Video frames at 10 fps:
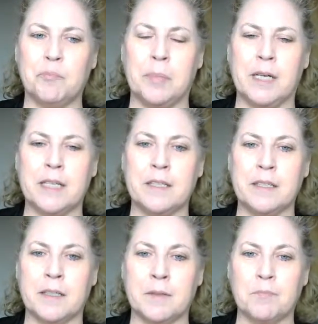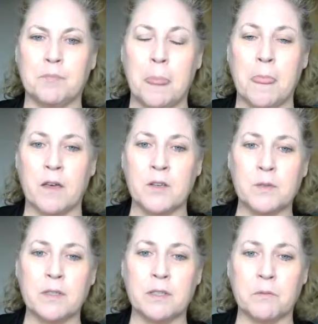But those
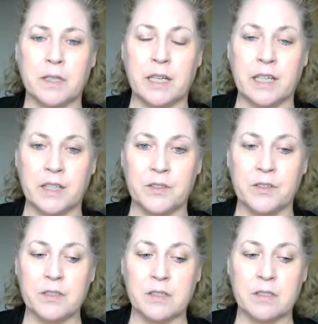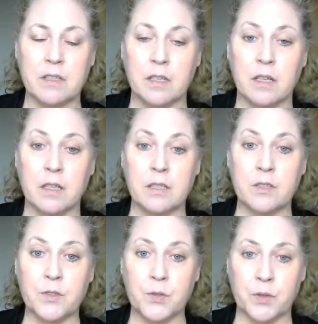are what I use
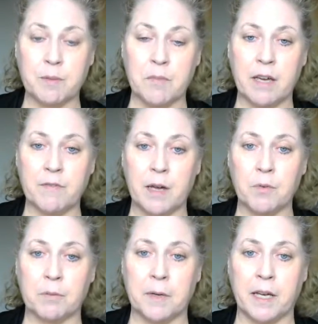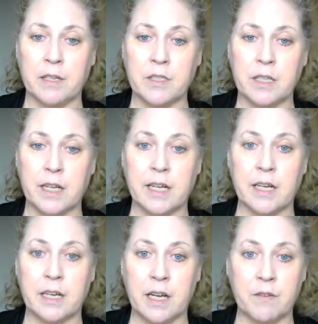to treat my fibromyalgia,
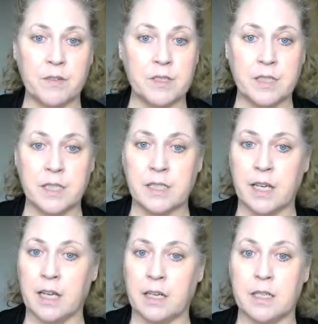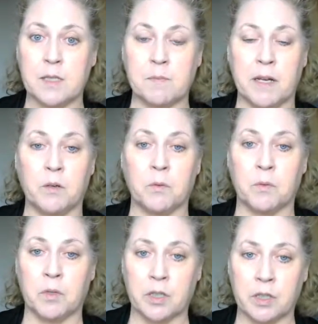and ever since that, it's made a
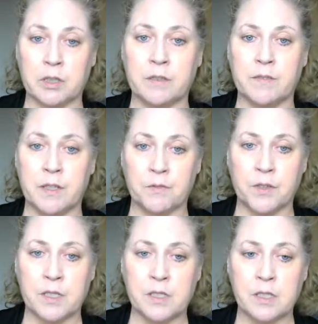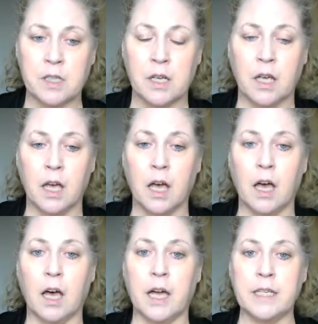world of difference.
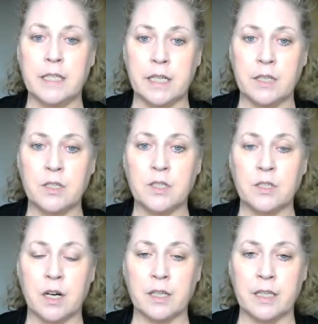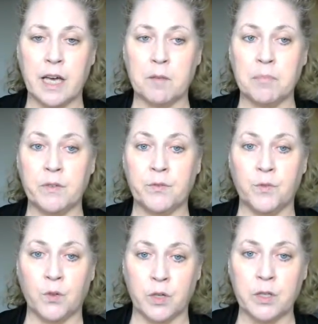I did start that
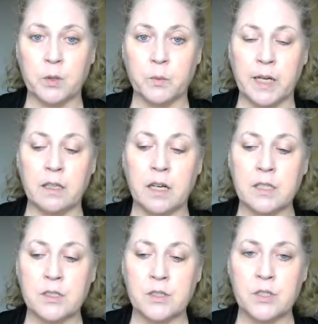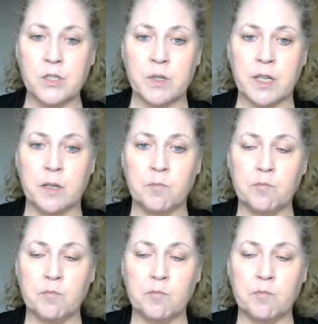before the weight loss surgery.